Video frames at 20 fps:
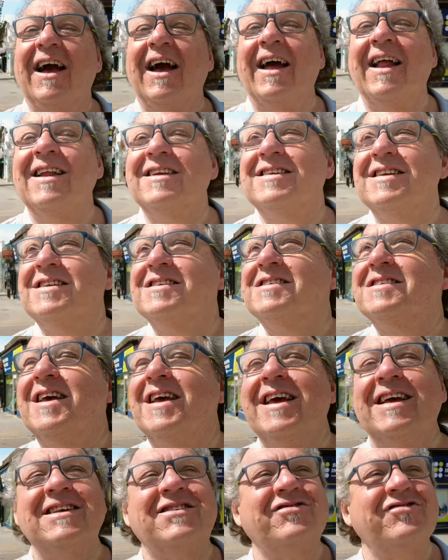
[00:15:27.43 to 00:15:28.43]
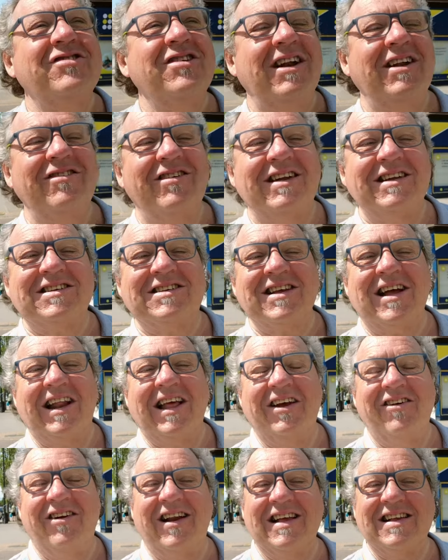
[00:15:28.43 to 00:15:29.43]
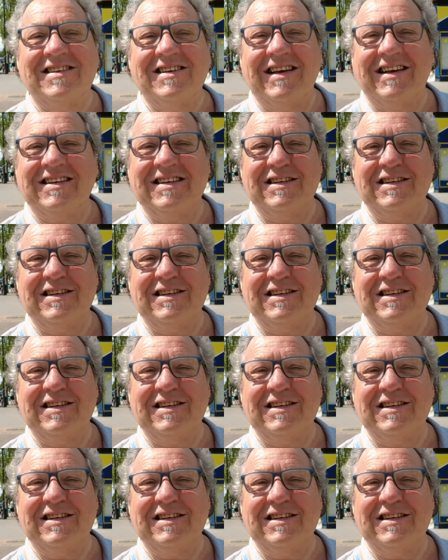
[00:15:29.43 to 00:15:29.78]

And as you can see, it's really, really sunny here in Essex.